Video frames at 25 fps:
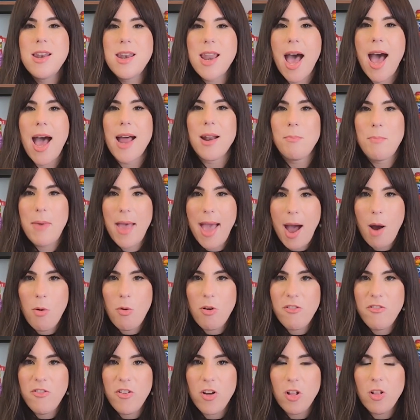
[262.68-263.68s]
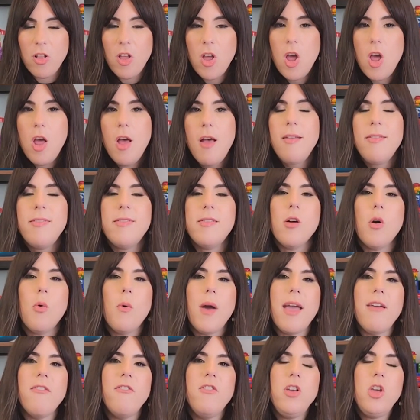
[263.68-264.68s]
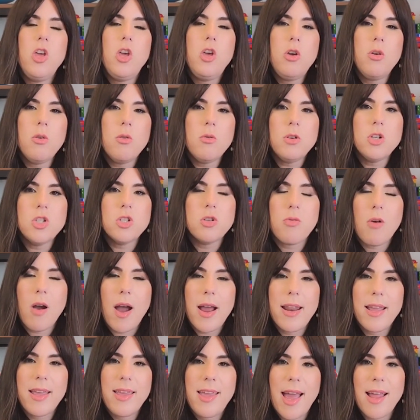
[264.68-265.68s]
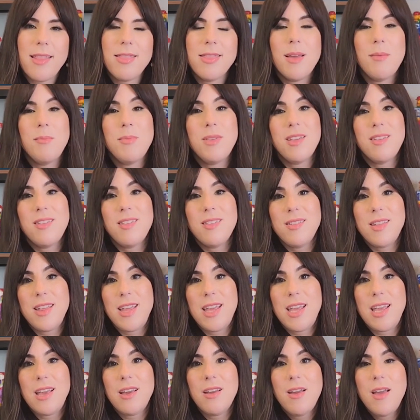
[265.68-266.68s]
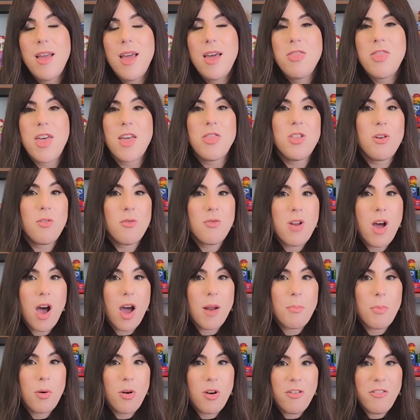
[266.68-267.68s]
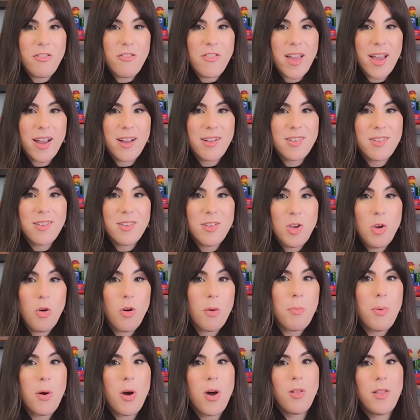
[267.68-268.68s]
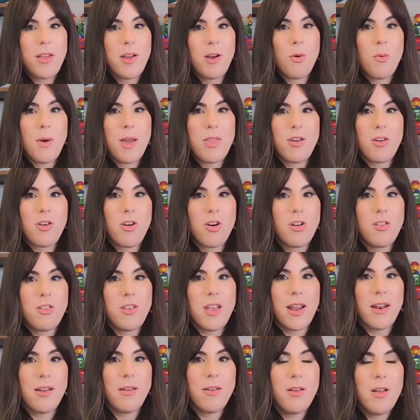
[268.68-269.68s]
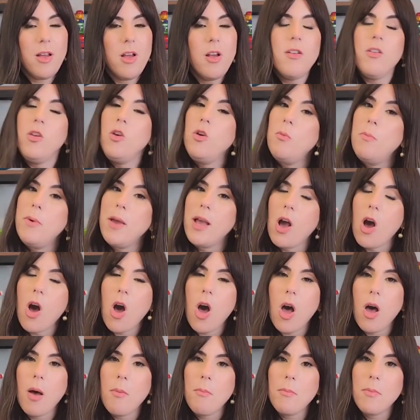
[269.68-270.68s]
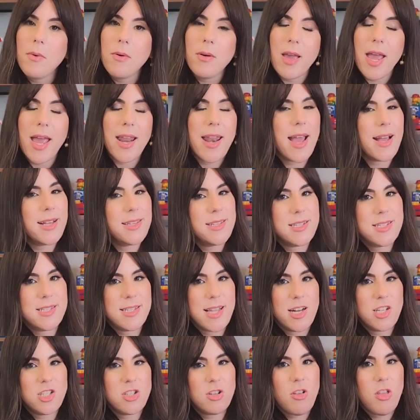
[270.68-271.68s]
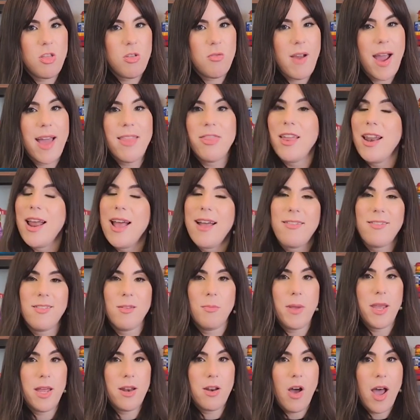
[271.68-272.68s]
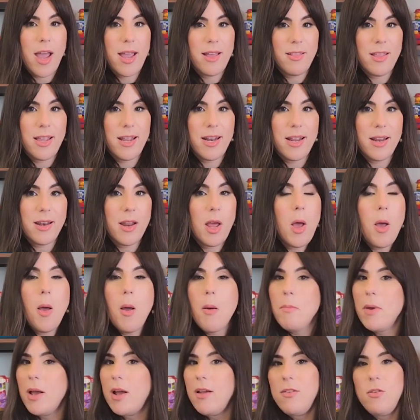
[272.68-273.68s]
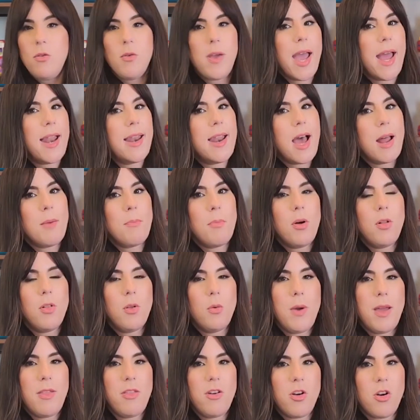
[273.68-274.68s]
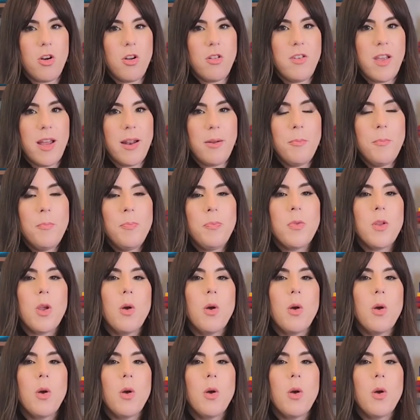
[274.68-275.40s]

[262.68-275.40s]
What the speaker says: not powerful. So if you try to get them to see that they're not perfect, you're pulling away the curtain. You become an existential threat that has to be annihilated because you cannot pull away the curtain,